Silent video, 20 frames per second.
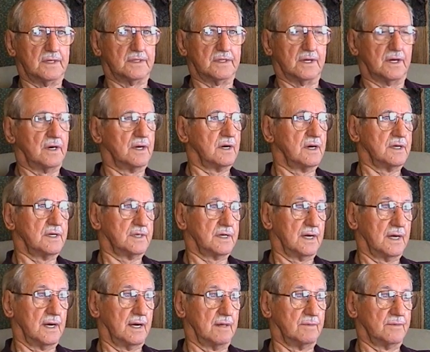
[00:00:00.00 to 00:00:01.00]
the hard
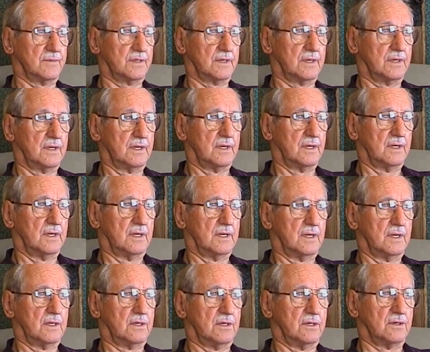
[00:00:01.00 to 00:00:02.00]
times
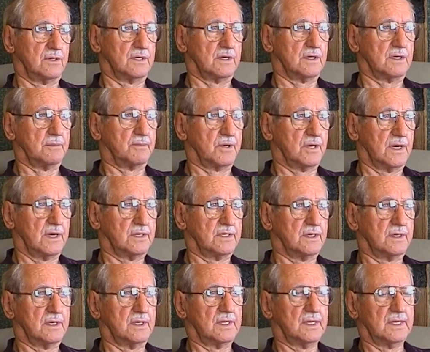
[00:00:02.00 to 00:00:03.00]
during the Depression